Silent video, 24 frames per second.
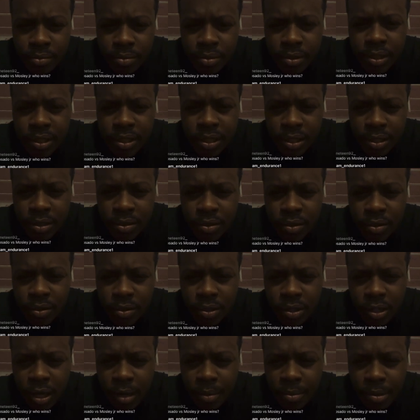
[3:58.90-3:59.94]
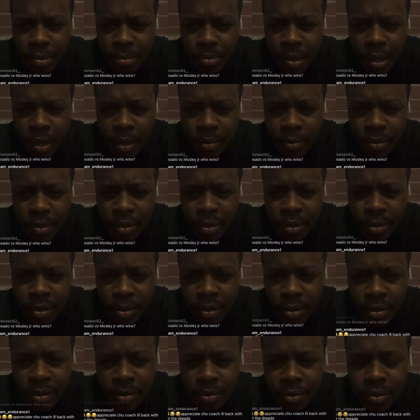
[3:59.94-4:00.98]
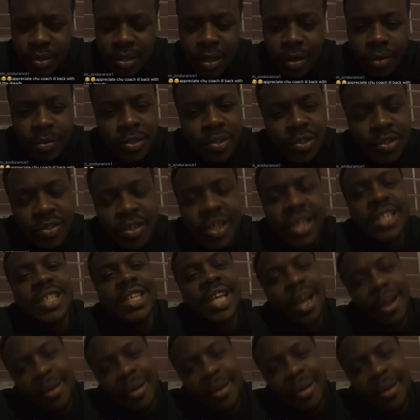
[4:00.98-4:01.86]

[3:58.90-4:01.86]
Appreciate you, Coach. I'll be back with without the dress.